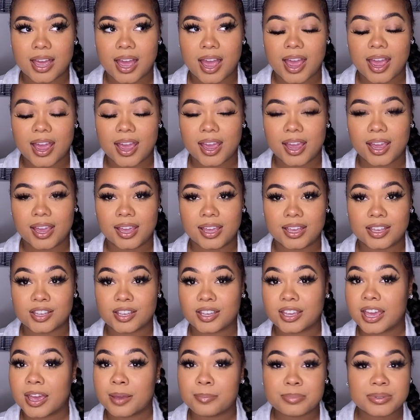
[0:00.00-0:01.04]
I
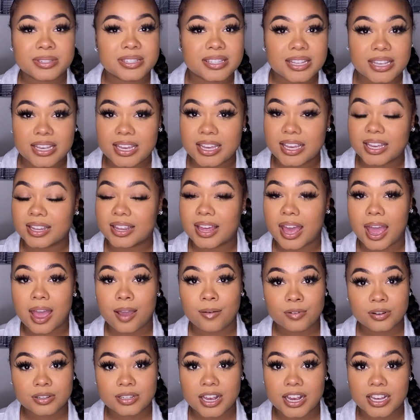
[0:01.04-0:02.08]
kept seeing the
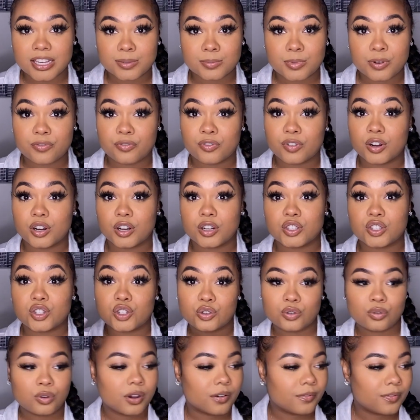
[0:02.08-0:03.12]
advertisement for
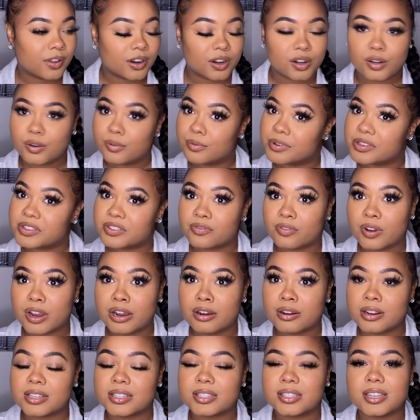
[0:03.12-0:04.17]
2 of their newest
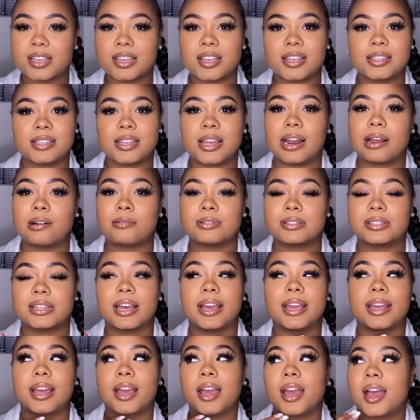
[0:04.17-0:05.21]
fragrances. And I was
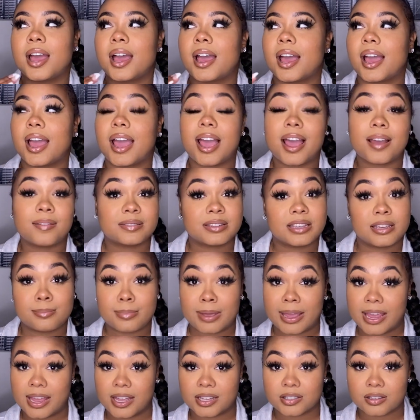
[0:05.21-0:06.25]
like, have to get my
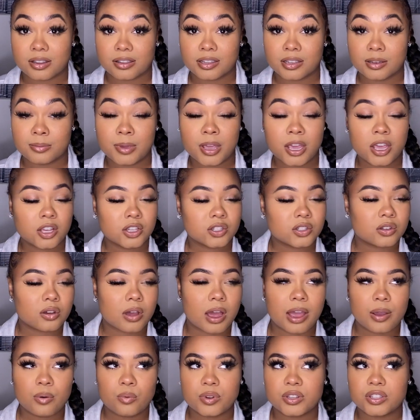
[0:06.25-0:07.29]
hands on them. So
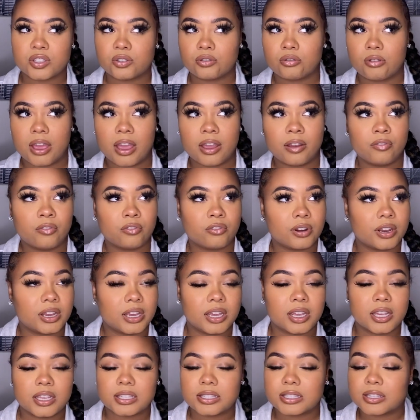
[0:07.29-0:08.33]
I went to
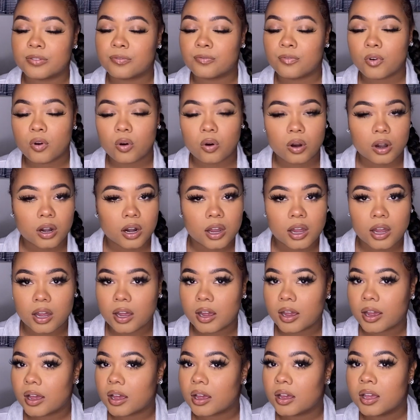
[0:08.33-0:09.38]
every
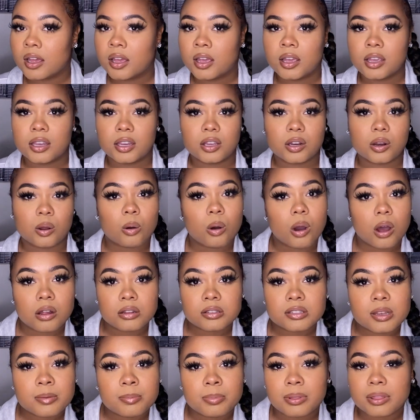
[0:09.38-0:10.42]
Sephora, you know,
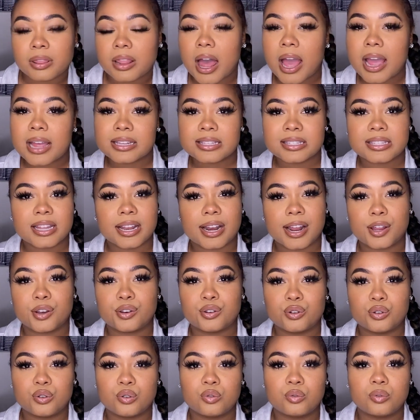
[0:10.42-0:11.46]
Ulta lines that I
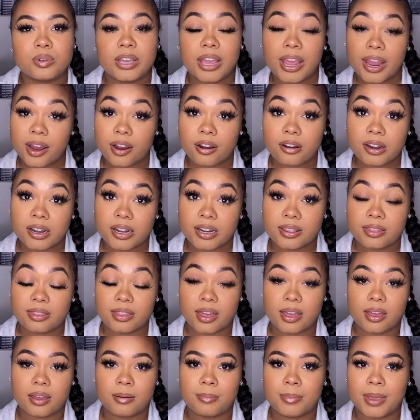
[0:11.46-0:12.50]
knew carried
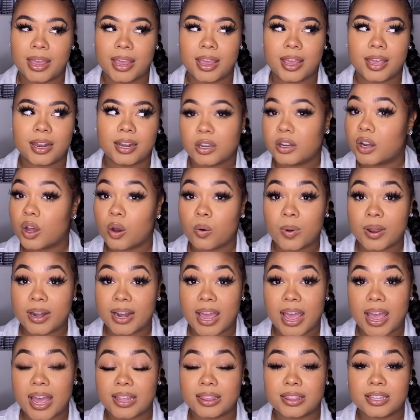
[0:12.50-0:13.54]
them, and no one
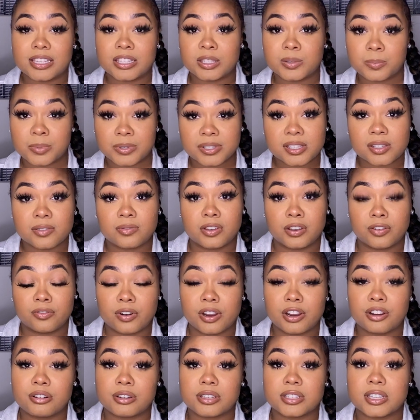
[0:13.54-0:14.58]
had these specific
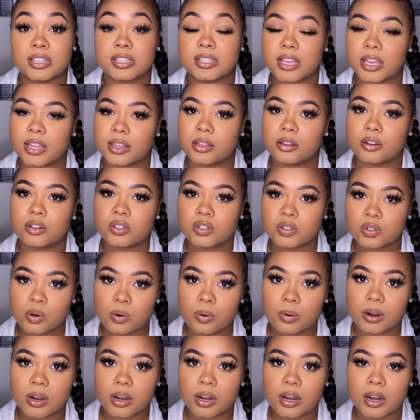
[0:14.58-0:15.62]
fragrances in their
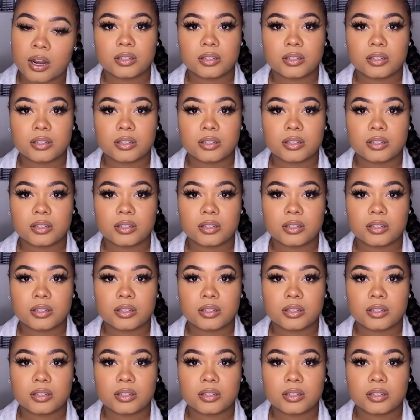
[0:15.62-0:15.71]
store.